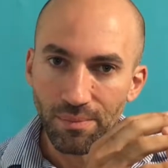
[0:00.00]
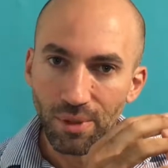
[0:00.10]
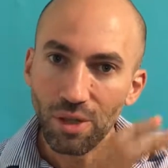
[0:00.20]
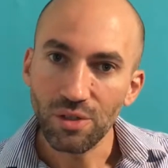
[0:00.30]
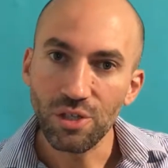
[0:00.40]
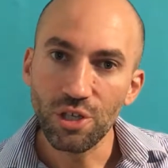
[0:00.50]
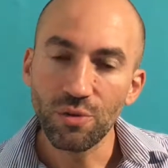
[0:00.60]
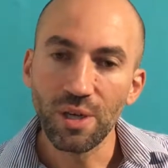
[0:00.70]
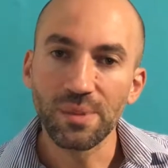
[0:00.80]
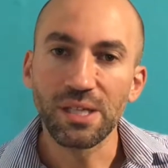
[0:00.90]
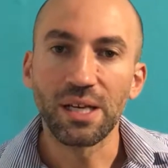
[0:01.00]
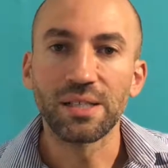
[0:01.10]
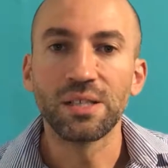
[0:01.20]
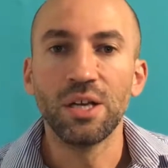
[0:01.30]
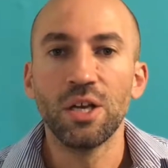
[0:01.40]
blogs on your
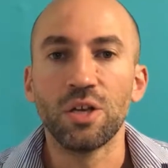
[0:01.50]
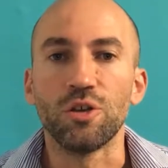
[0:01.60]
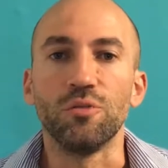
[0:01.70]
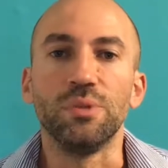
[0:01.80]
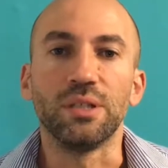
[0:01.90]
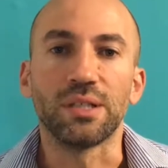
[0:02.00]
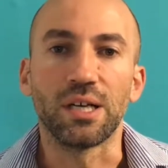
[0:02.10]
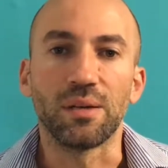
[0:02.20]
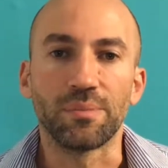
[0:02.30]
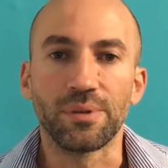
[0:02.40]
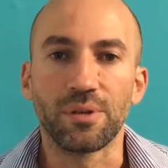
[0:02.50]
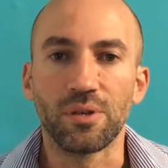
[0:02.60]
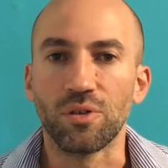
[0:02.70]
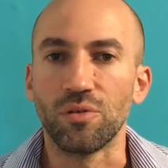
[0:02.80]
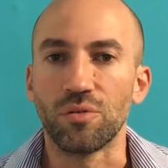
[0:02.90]
website, you build up
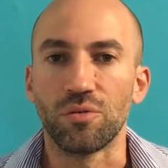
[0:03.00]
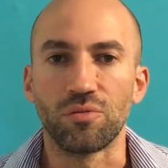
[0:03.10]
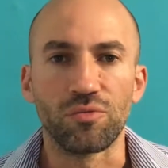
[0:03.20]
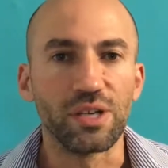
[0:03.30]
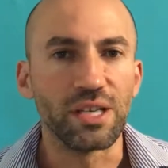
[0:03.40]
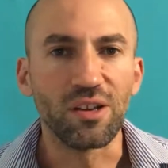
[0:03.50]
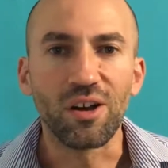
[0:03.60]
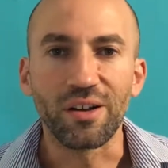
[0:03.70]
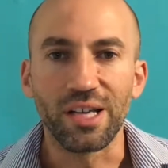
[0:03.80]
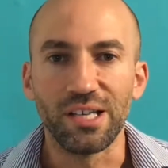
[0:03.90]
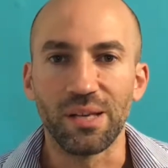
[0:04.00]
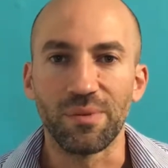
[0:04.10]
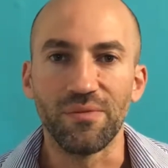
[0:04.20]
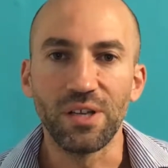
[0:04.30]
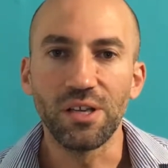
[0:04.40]
your really long
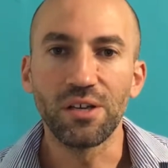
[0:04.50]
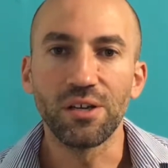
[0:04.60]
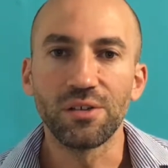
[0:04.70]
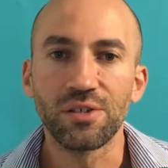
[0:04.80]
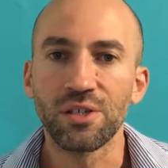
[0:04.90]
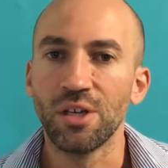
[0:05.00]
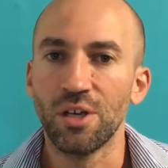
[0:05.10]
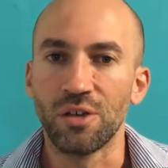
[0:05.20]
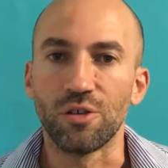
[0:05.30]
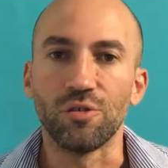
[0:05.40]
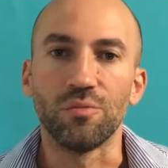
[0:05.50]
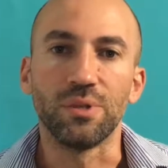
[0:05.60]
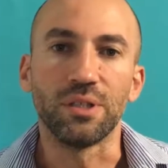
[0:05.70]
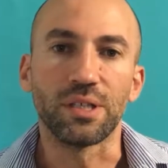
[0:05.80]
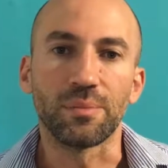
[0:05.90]
in-depth videos, you
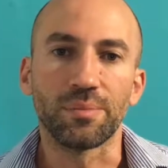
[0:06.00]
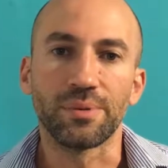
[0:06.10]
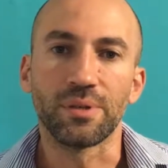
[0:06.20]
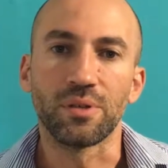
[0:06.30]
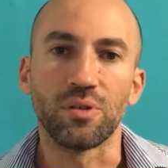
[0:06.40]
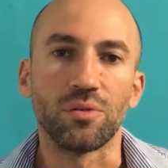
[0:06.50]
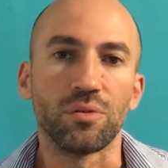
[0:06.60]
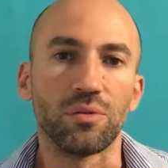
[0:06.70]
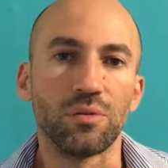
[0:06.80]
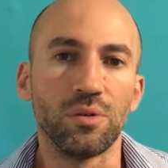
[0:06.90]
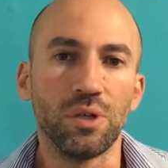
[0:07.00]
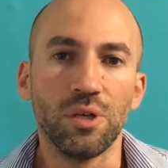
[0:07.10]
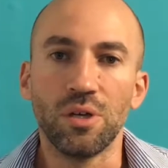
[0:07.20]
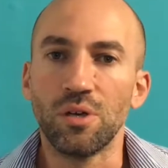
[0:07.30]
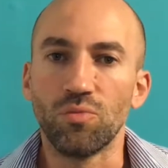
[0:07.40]
build up your
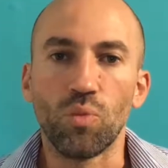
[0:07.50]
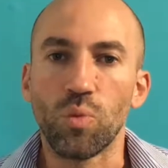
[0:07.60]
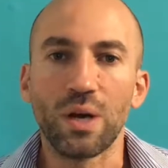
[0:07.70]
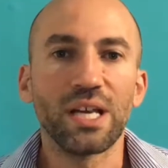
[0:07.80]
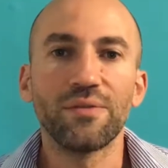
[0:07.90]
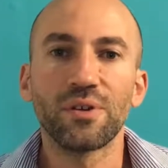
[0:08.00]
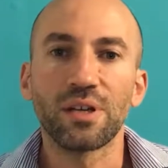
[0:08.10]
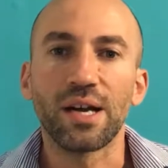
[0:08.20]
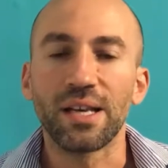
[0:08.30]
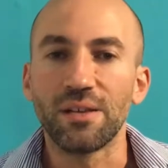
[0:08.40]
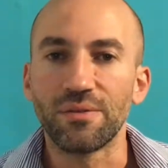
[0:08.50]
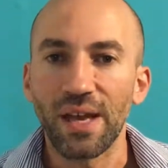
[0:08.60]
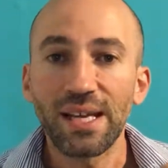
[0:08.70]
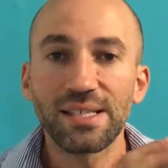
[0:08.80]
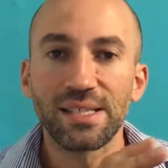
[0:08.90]
whatever kind of
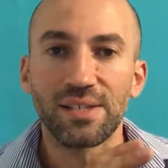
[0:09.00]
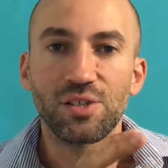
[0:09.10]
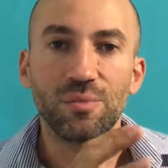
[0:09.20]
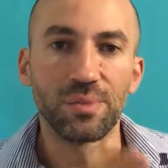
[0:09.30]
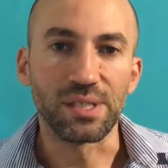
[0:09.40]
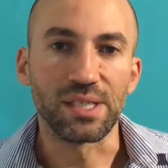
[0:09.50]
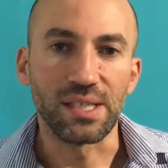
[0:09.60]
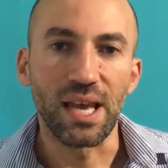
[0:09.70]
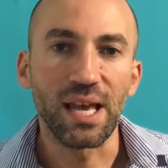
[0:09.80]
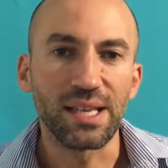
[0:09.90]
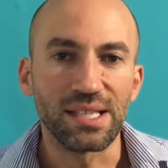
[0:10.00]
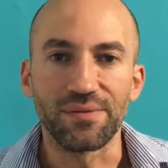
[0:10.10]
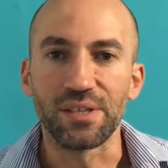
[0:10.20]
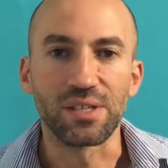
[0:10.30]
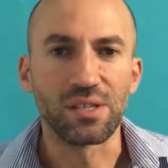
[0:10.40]
assets your business has.
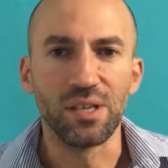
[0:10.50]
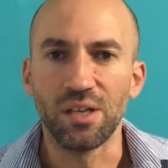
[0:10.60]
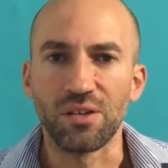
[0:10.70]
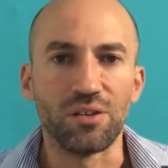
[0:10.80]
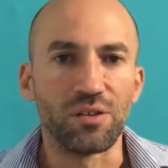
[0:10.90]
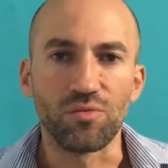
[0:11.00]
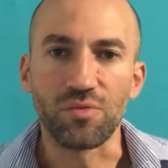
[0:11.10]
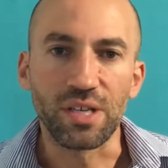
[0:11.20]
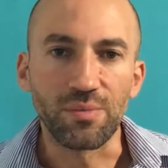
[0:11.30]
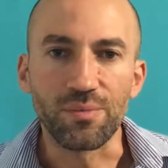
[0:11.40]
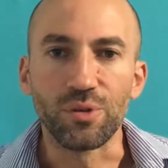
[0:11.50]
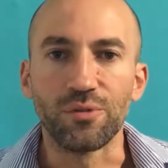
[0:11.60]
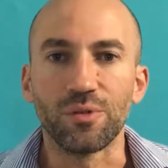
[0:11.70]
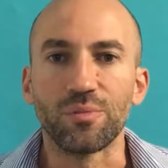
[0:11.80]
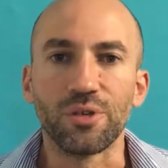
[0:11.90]
If there's really
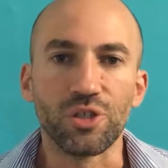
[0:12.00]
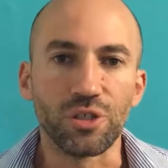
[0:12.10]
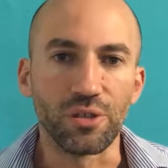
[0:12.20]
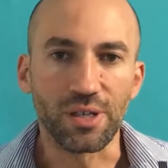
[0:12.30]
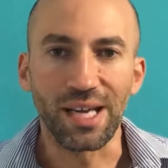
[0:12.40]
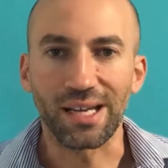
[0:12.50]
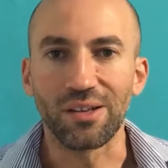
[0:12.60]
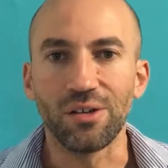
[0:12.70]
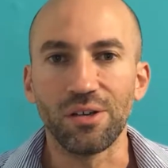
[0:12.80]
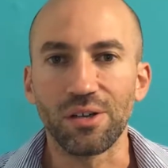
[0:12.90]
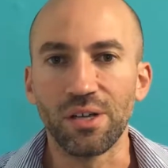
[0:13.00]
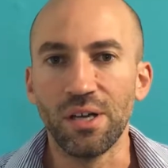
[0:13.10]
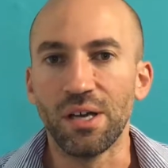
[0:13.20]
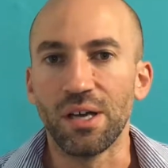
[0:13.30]
beautiful brochure, catalog,